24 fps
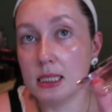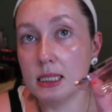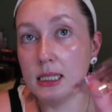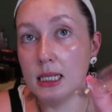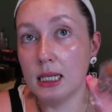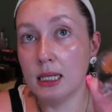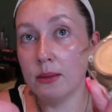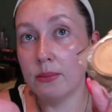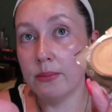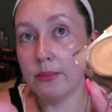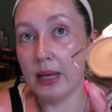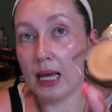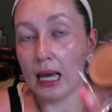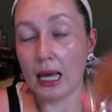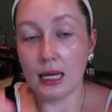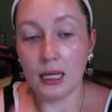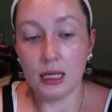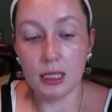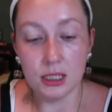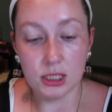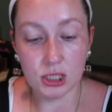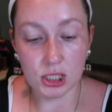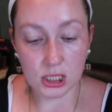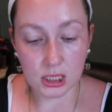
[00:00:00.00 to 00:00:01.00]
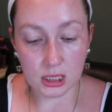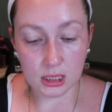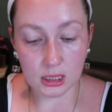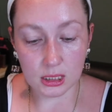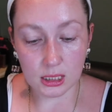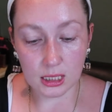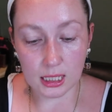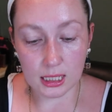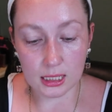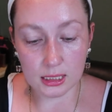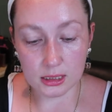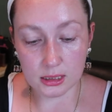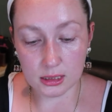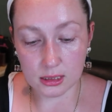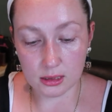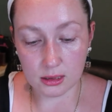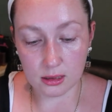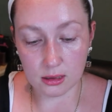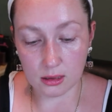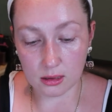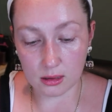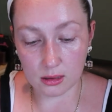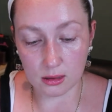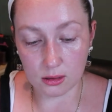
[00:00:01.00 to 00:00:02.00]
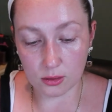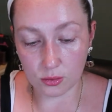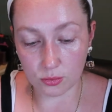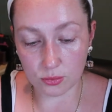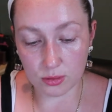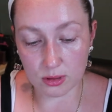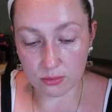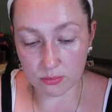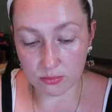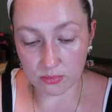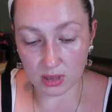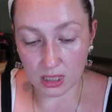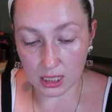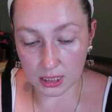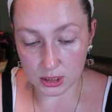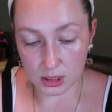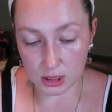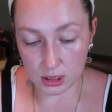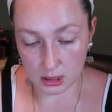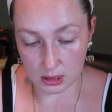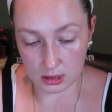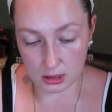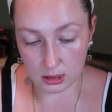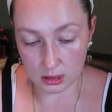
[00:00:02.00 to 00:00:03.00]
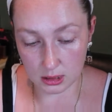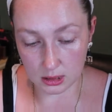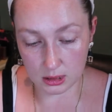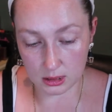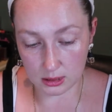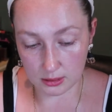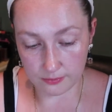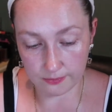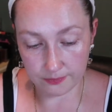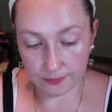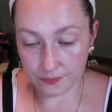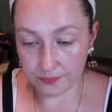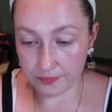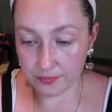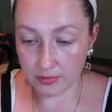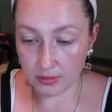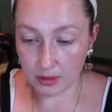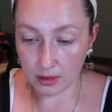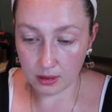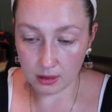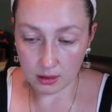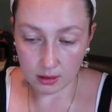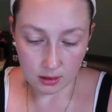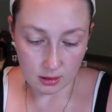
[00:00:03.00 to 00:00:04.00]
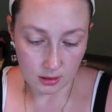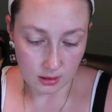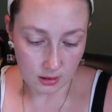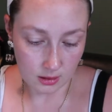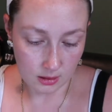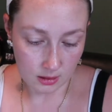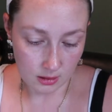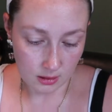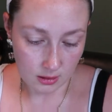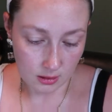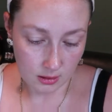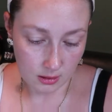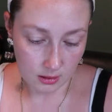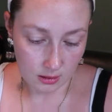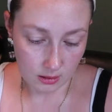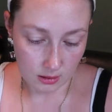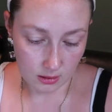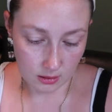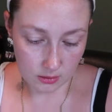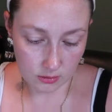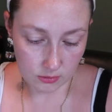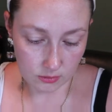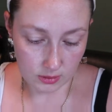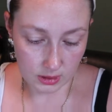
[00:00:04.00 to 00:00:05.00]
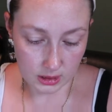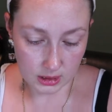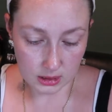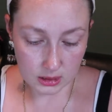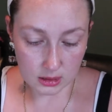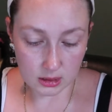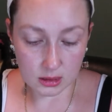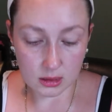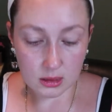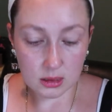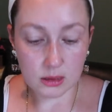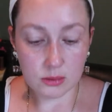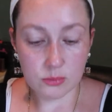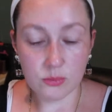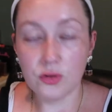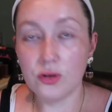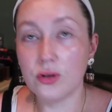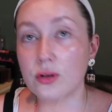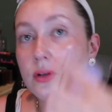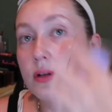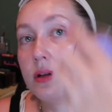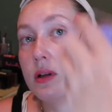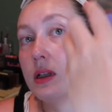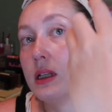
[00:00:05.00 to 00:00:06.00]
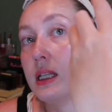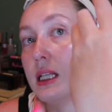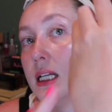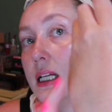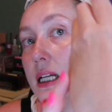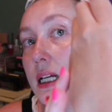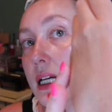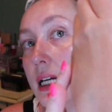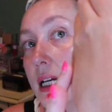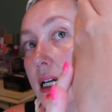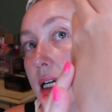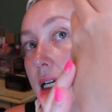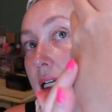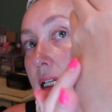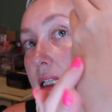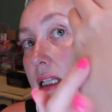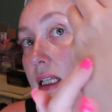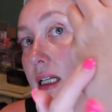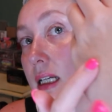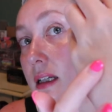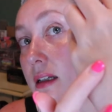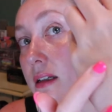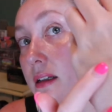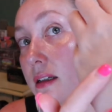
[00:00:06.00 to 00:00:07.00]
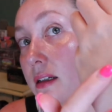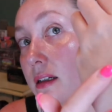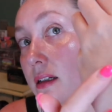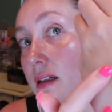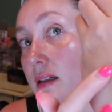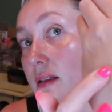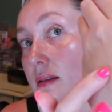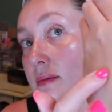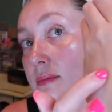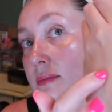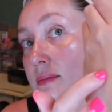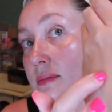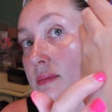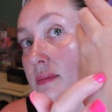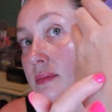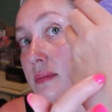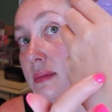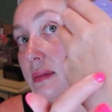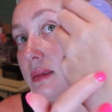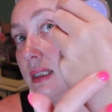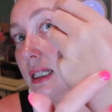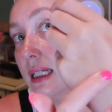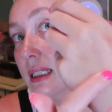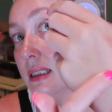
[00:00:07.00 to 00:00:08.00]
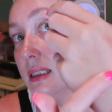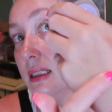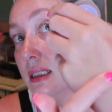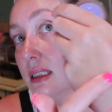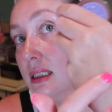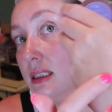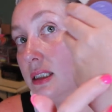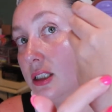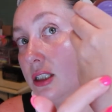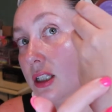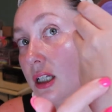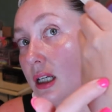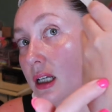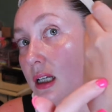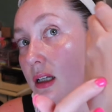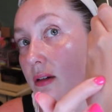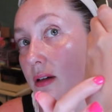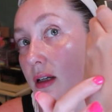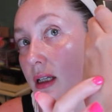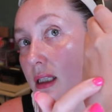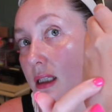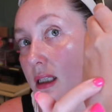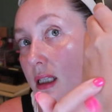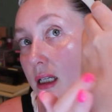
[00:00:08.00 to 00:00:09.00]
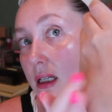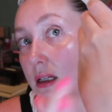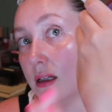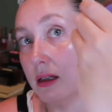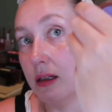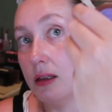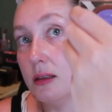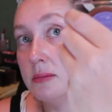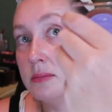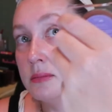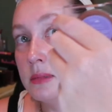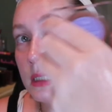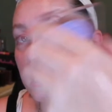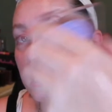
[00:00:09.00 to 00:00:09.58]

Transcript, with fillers: same packaging as their cream blushes. Oh, this looks more like a highlighter. That's the shade right there.